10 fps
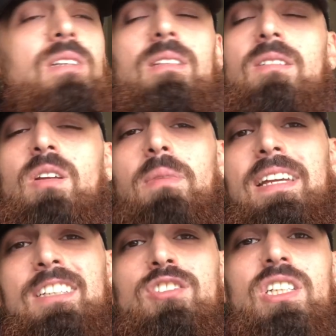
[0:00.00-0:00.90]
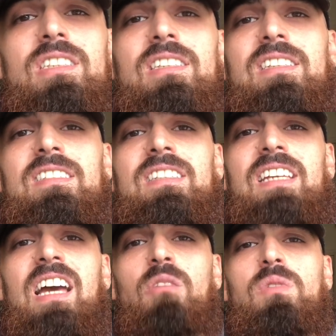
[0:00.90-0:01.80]
it's going to be interesting to see
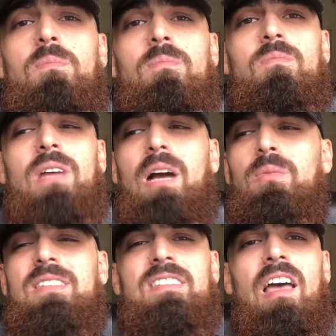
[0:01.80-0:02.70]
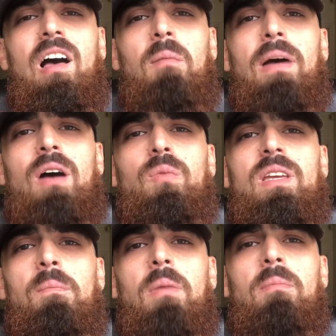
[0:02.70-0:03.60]
how we set up, how we
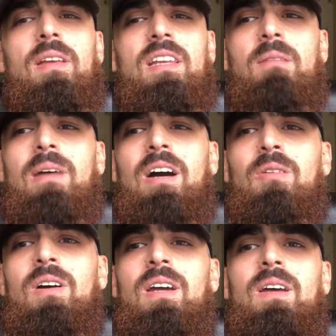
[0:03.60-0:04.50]
implement him, how